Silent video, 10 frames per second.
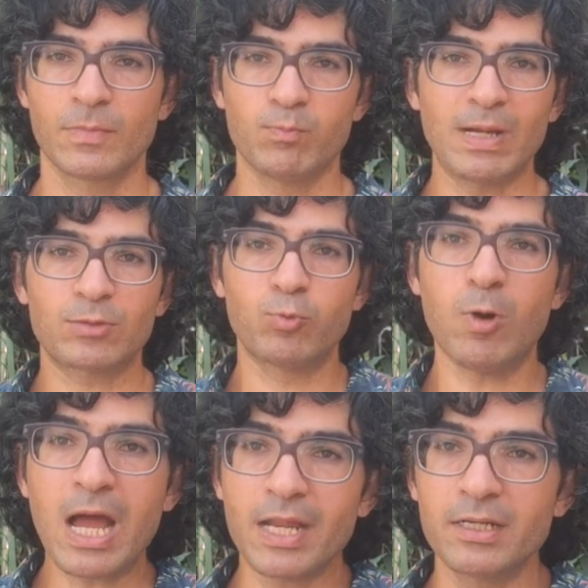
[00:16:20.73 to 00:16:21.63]
But
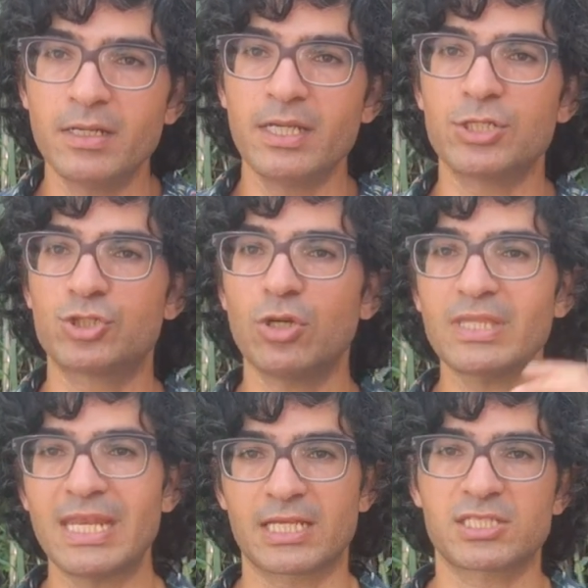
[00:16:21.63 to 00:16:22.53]
one is not
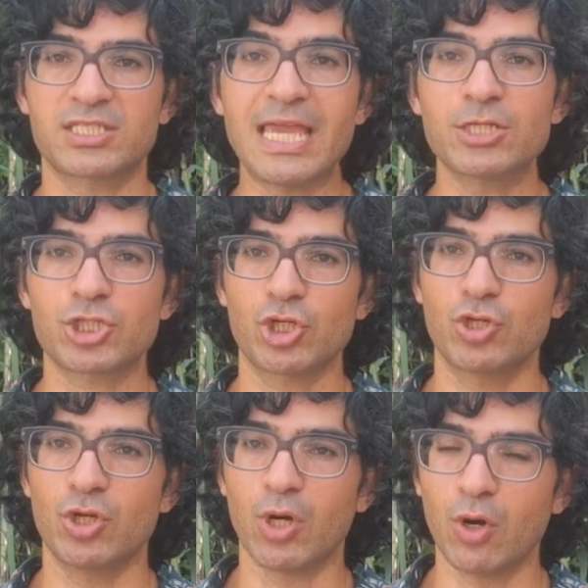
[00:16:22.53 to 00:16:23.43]
an
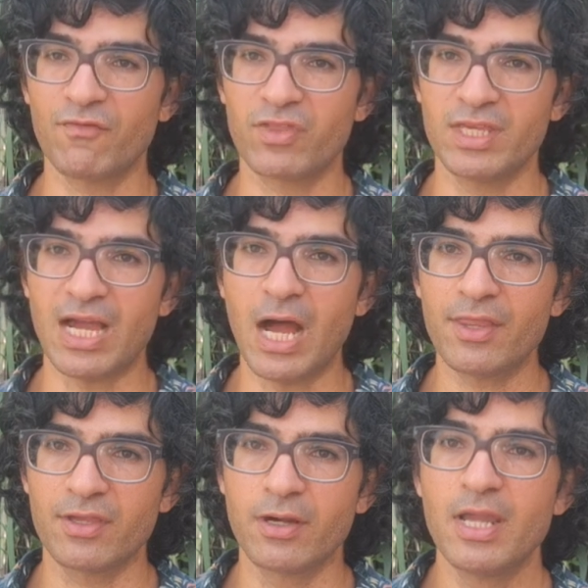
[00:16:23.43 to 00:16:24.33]
extension of the
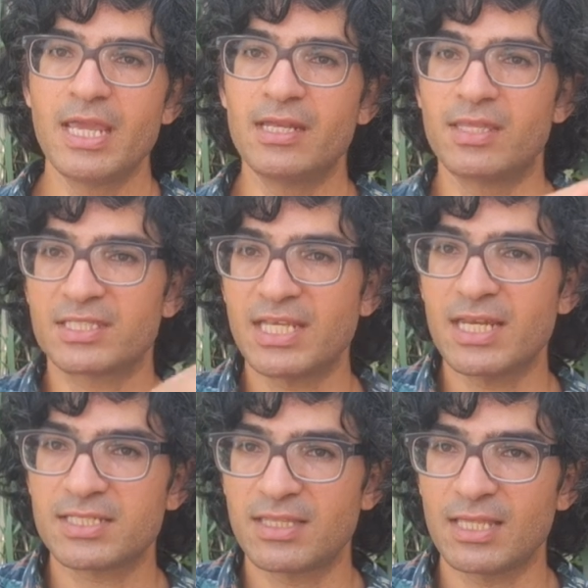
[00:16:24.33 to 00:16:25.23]
other in the
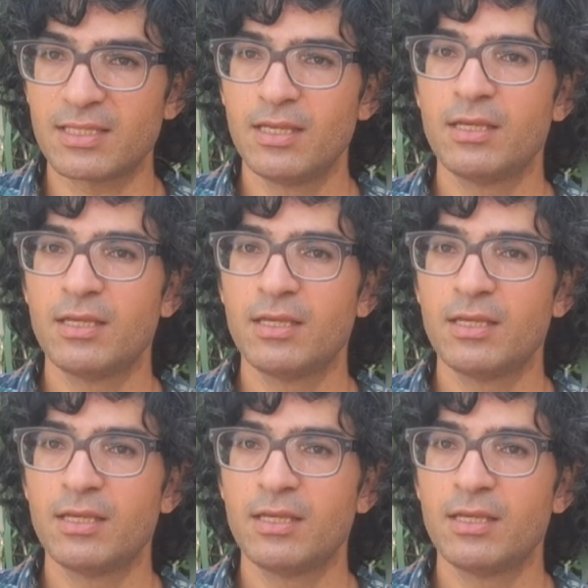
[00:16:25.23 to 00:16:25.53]
sense that